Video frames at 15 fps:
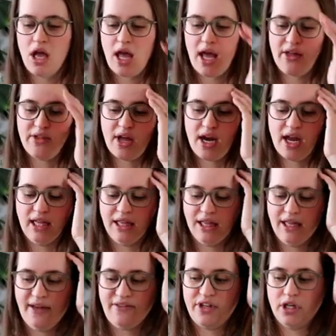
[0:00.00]
And then I
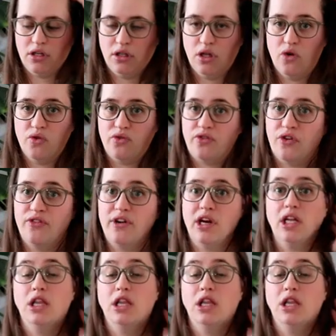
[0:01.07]
left it alone for a very